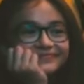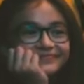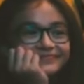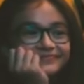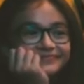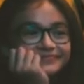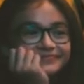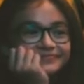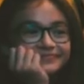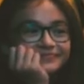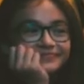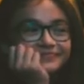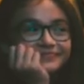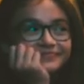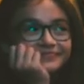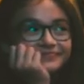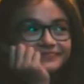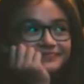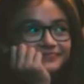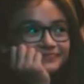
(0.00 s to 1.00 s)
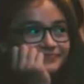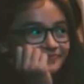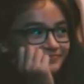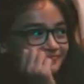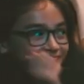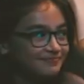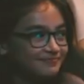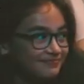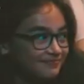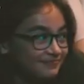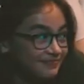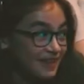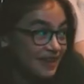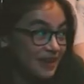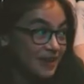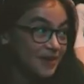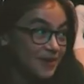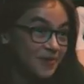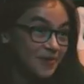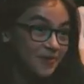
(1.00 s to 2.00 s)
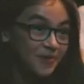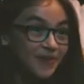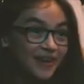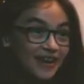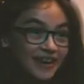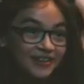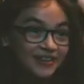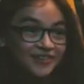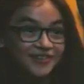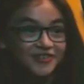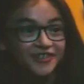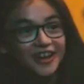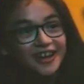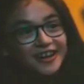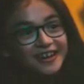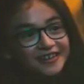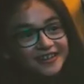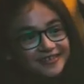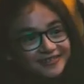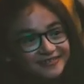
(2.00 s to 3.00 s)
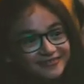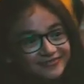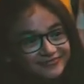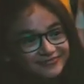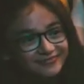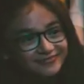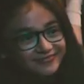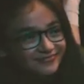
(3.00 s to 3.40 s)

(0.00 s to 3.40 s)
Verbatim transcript: Cathcart for the part. We can all agree they did the right thing.